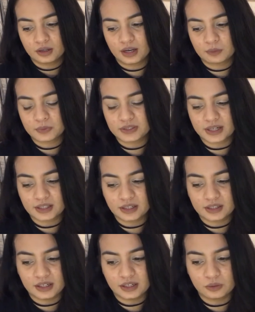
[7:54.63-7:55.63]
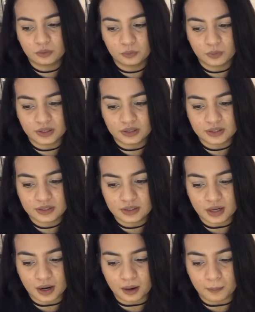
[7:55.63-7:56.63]
it was like the dean who was
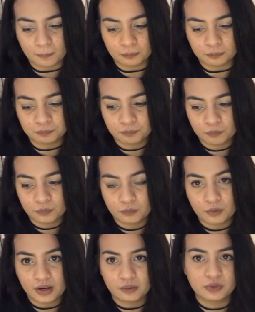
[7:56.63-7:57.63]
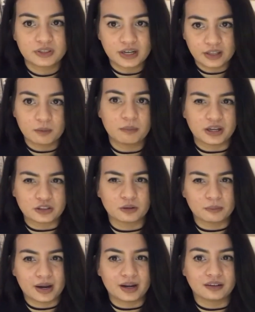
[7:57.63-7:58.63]
I would say the better
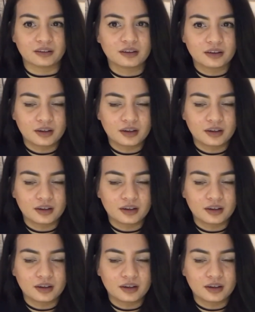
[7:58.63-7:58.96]
man